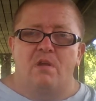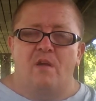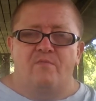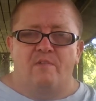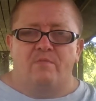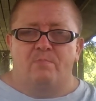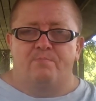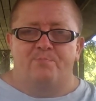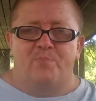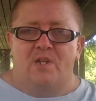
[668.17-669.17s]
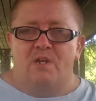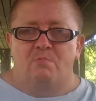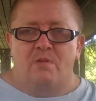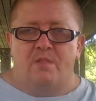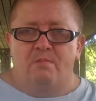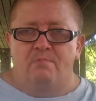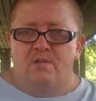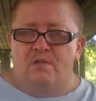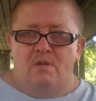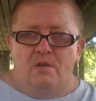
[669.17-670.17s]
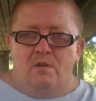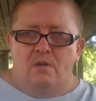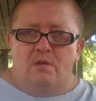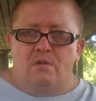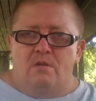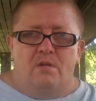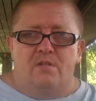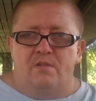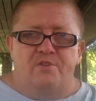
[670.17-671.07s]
I've never played with the